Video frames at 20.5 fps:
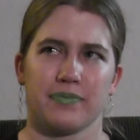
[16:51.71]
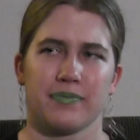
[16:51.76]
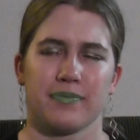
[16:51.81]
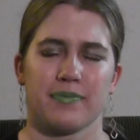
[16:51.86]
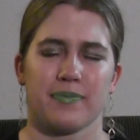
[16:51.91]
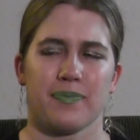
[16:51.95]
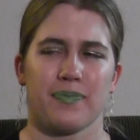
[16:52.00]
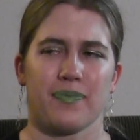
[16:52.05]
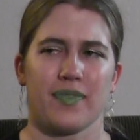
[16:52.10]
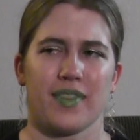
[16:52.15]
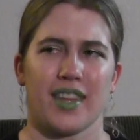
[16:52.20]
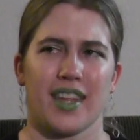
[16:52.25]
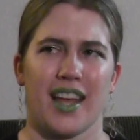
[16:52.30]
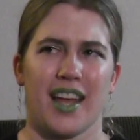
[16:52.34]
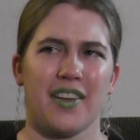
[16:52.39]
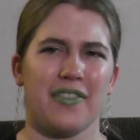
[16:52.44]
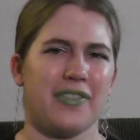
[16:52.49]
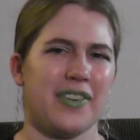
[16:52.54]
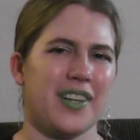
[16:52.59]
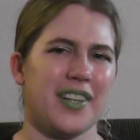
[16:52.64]

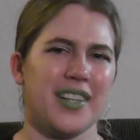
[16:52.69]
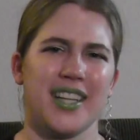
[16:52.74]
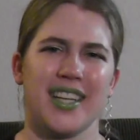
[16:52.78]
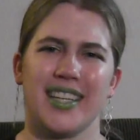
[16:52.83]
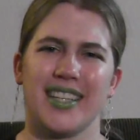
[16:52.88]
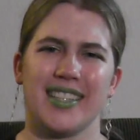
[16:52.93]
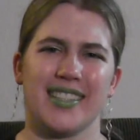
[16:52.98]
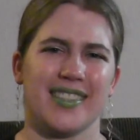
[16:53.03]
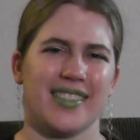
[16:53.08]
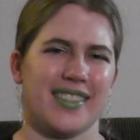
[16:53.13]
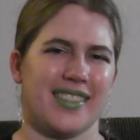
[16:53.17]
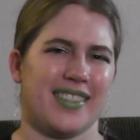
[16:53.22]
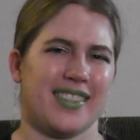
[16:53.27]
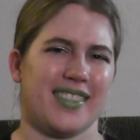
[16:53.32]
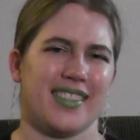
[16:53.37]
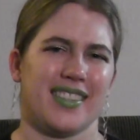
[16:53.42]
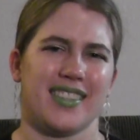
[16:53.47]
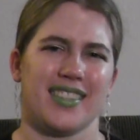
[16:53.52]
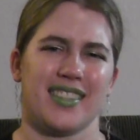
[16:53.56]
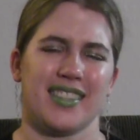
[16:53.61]

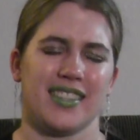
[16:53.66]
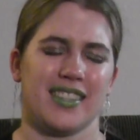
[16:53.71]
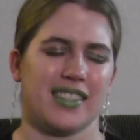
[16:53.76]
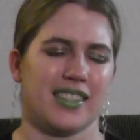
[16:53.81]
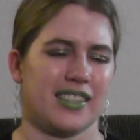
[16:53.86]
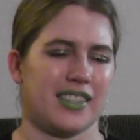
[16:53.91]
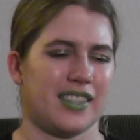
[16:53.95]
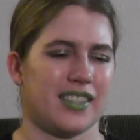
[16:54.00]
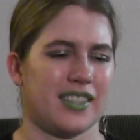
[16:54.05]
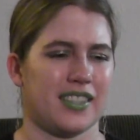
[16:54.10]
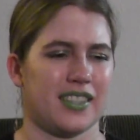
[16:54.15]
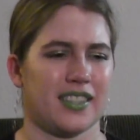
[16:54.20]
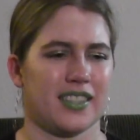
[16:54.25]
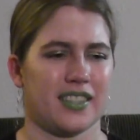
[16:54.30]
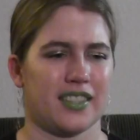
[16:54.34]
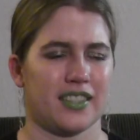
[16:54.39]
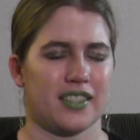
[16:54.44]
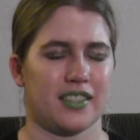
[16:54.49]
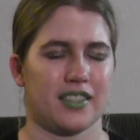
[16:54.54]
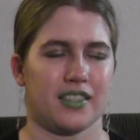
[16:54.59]

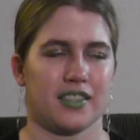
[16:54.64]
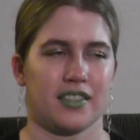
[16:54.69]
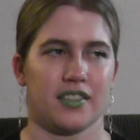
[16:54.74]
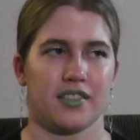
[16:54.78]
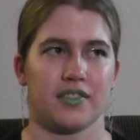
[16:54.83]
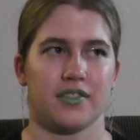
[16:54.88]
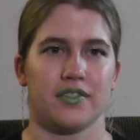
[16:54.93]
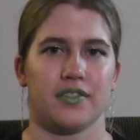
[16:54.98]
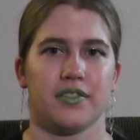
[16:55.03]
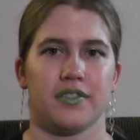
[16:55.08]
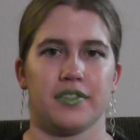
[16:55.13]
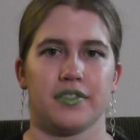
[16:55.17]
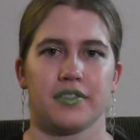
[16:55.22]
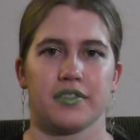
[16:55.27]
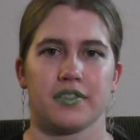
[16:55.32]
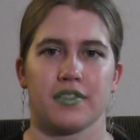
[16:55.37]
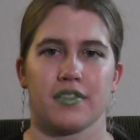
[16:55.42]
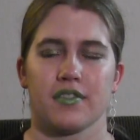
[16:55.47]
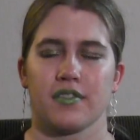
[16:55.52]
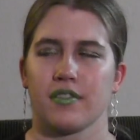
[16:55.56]

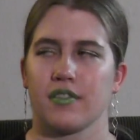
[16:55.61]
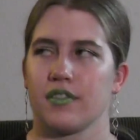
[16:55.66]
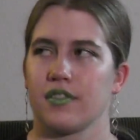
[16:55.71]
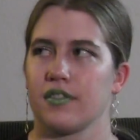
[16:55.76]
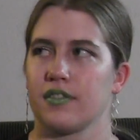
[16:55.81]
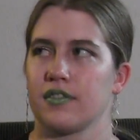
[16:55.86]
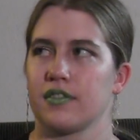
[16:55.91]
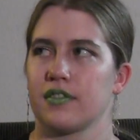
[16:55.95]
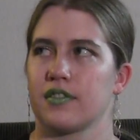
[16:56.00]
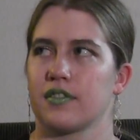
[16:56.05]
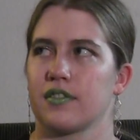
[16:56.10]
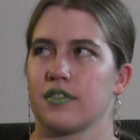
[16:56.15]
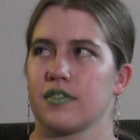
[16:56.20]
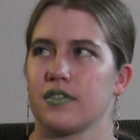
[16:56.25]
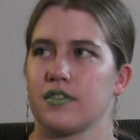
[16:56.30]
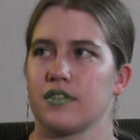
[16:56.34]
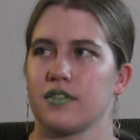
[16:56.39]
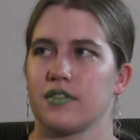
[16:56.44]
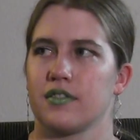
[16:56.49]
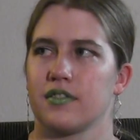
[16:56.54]

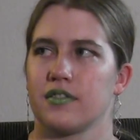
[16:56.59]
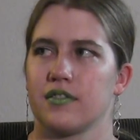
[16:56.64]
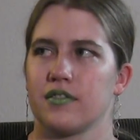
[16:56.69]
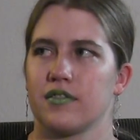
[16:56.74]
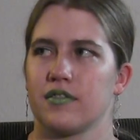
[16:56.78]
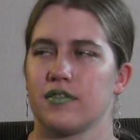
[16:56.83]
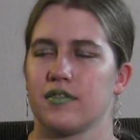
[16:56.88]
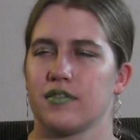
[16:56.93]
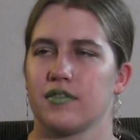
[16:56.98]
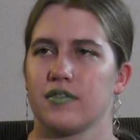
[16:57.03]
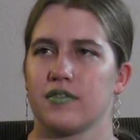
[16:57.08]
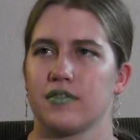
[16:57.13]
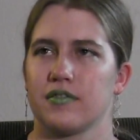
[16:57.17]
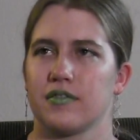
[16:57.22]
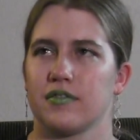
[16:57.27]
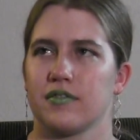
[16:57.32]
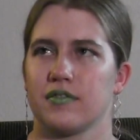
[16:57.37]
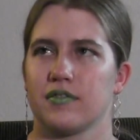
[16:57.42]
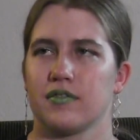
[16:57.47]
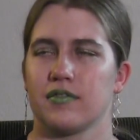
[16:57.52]

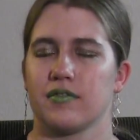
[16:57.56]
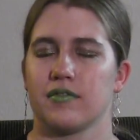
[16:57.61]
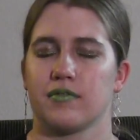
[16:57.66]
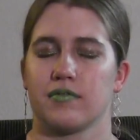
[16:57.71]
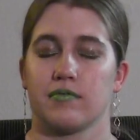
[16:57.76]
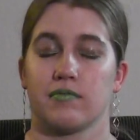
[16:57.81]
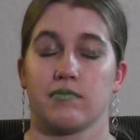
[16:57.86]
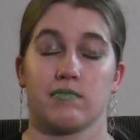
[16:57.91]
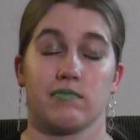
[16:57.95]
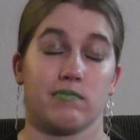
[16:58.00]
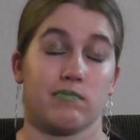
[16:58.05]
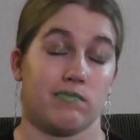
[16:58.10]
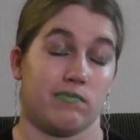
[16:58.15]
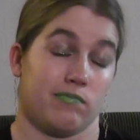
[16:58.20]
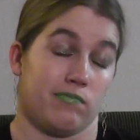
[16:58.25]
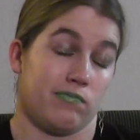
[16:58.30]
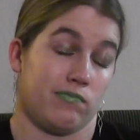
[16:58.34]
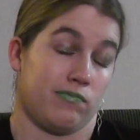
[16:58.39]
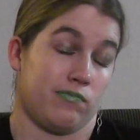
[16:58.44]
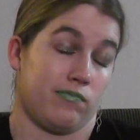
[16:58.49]

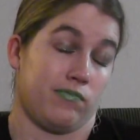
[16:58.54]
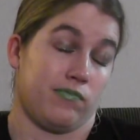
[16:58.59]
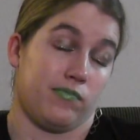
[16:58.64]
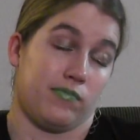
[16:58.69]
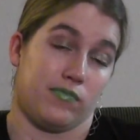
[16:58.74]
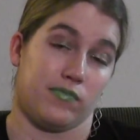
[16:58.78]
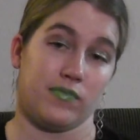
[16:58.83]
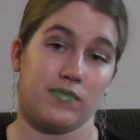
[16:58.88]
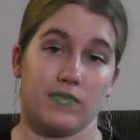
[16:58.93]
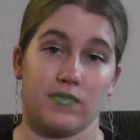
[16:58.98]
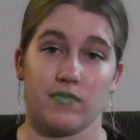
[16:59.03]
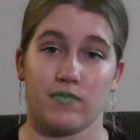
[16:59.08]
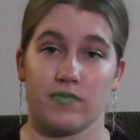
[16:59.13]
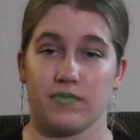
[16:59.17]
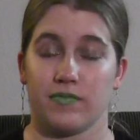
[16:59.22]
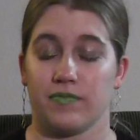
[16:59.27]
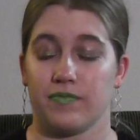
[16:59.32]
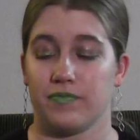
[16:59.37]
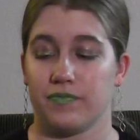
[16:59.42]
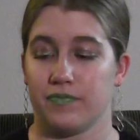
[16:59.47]

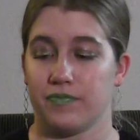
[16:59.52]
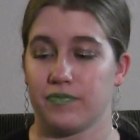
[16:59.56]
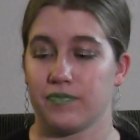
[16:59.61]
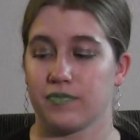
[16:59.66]
This person isn't speaking.